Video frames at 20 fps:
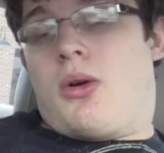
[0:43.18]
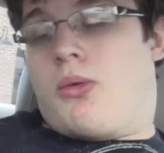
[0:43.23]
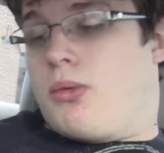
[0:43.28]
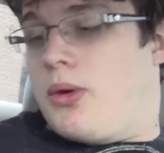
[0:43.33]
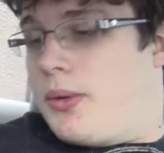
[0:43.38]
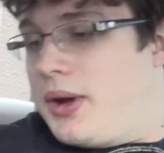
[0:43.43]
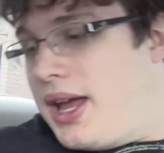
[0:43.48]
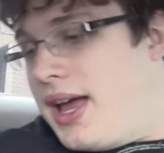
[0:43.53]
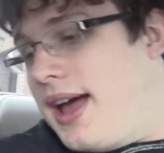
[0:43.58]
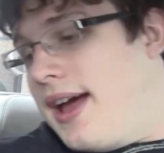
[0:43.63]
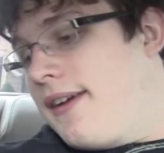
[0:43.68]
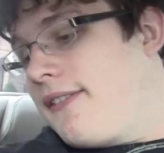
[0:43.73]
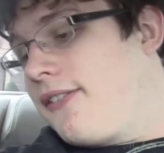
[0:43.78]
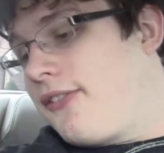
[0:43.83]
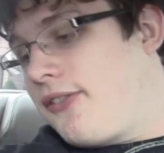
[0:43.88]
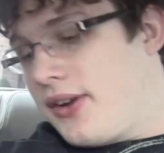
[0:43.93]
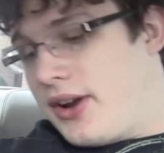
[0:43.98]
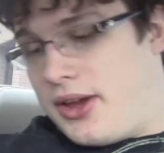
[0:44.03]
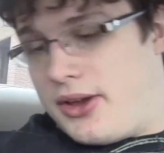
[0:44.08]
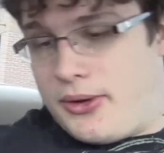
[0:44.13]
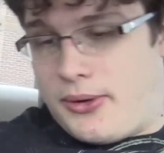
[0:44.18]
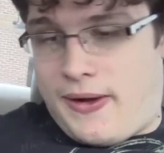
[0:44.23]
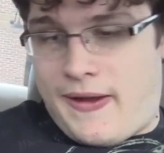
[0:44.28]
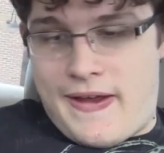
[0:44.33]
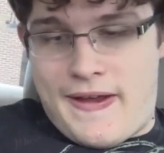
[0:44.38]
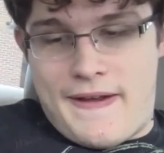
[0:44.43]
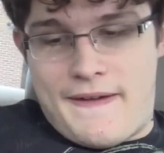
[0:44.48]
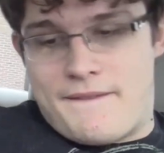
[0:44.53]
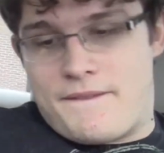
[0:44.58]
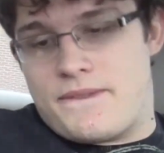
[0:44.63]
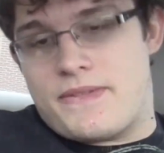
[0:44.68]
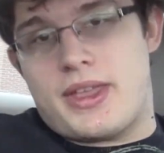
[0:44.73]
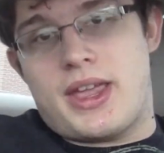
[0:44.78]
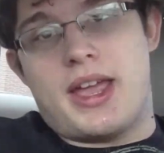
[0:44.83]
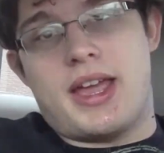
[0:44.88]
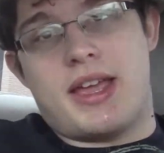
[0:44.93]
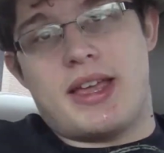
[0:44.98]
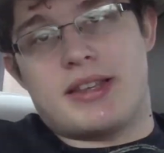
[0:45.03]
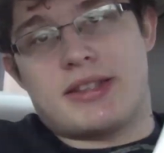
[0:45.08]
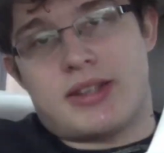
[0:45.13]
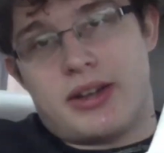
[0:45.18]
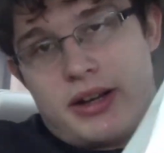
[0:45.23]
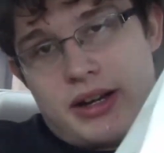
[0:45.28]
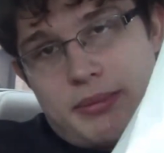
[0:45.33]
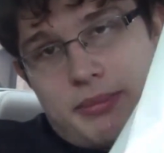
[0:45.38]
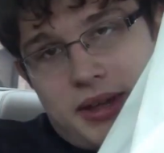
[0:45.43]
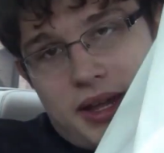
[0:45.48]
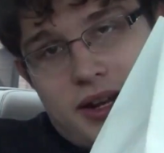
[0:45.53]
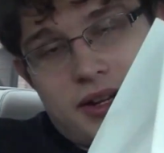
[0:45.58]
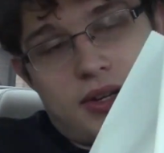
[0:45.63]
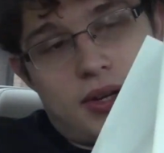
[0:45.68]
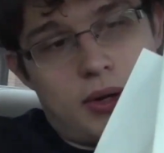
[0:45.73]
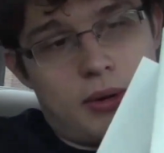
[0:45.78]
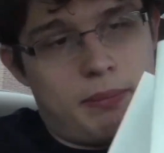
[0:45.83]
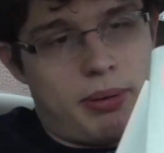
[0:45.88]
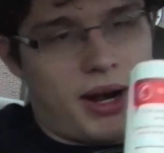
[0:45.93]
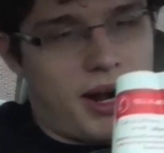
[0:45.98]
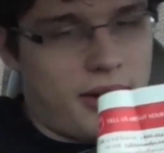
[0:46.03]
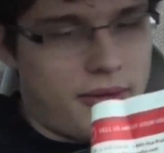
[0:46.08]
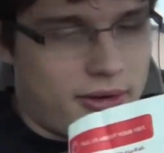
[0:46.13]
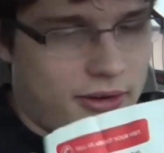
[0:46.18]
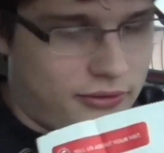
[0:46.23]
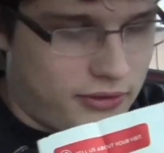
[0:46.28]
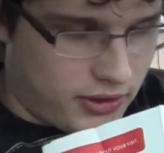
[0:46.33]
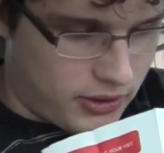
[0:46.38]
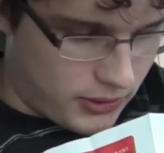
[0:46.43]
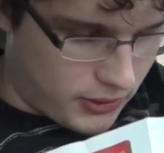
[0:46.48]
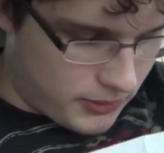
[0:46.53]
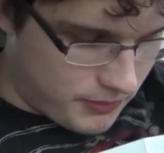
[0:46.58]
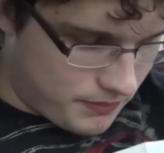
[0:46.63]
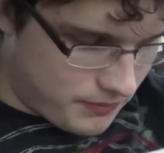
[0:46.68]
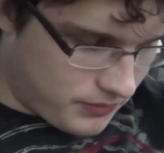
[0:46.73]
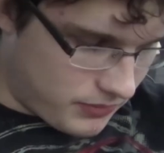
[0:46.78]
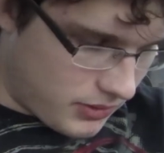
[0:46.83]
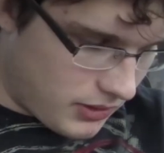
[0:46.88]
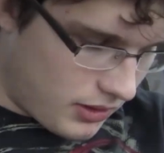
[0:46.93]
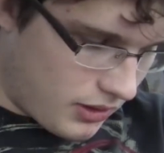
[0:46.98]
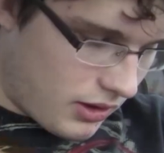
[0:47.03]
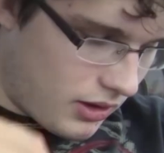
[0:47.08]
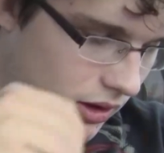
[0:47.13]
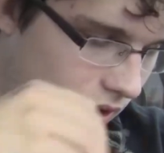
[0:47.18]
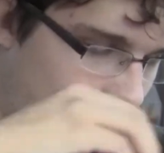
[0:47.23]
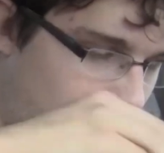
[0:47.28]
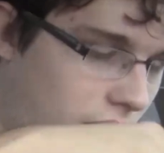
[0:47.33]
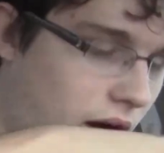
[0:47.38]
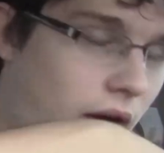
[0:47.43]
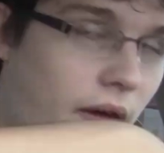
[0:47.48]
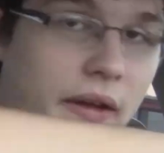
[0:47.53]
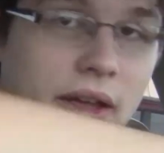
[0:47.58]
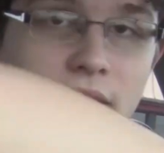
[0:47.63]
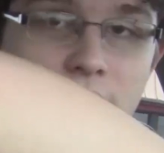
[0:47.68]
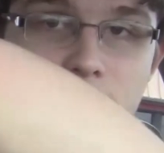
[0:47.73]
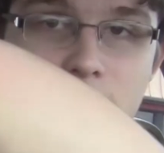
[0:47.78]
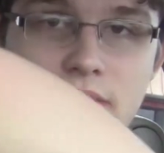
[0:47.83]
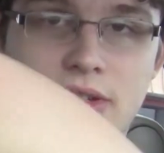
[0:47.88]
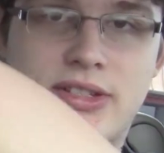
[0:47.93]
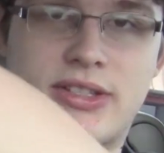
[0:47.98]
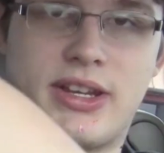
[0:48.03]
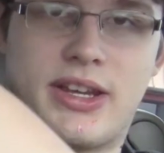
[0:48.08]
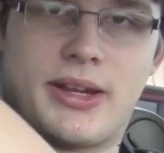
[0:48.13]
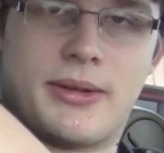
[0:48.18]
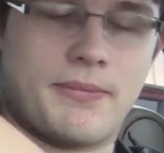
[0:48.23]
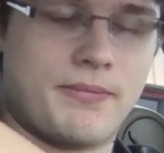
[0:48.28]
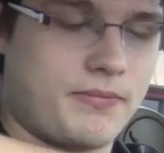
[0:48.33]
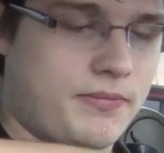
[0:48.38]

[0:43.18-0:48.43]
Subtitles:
What we have for you is going to be a 2-part review, all interesting.